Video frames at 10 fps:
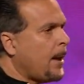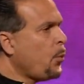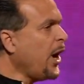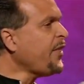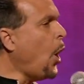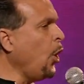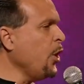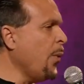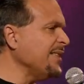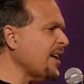We're the only
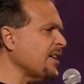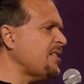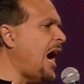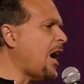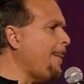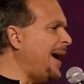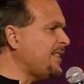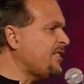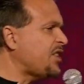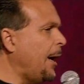ones that could talk about the
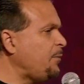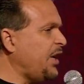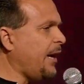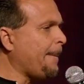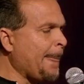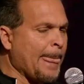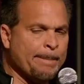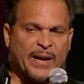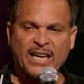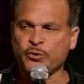subject
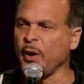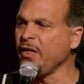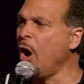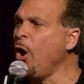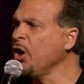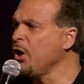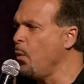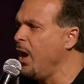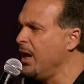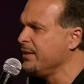because we're the only
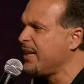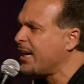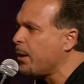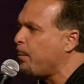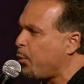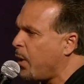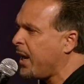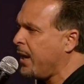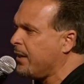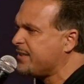ones that could
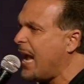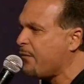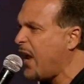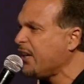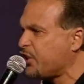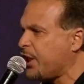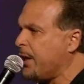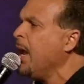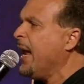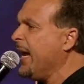bring salvation,
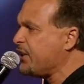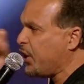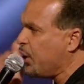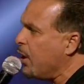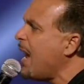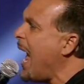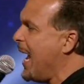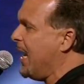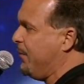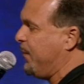eternal
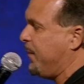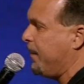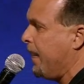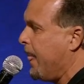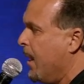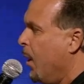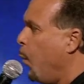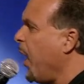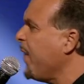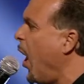life.
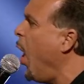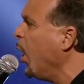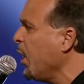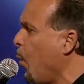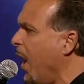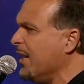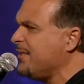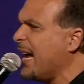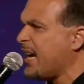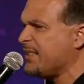We're the only ones
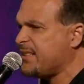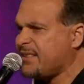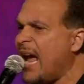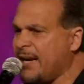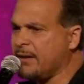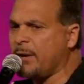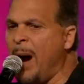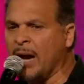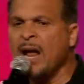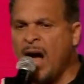that could set,
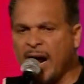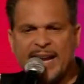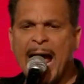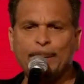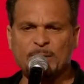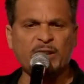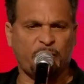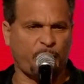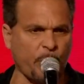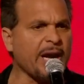a captive
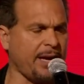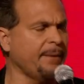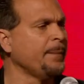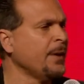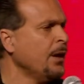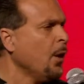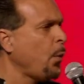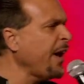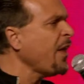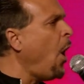free.
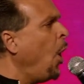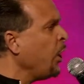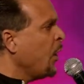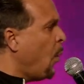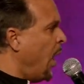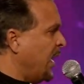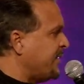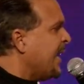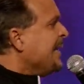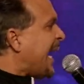We're the only ones
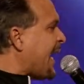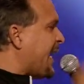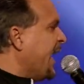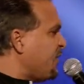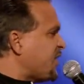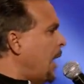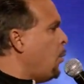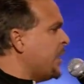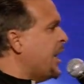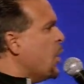that could give
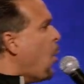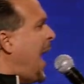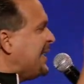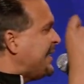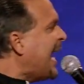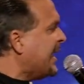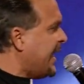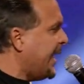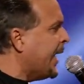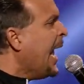someone a new
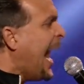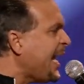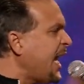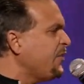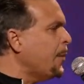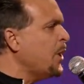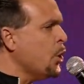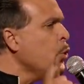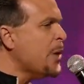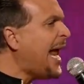identity and give them a
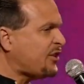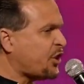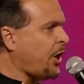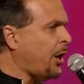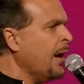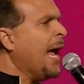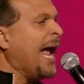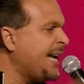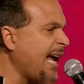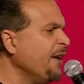new nature
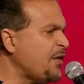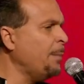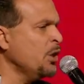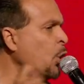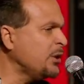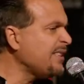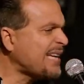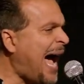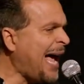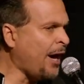and give them a new
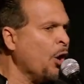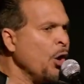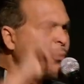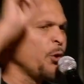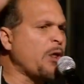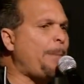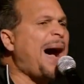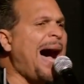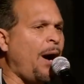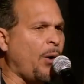desire through the
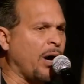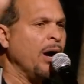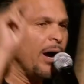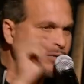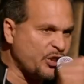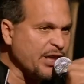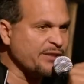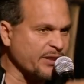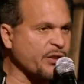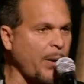power of
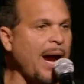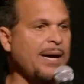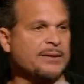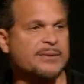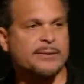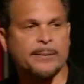Jesus Christ.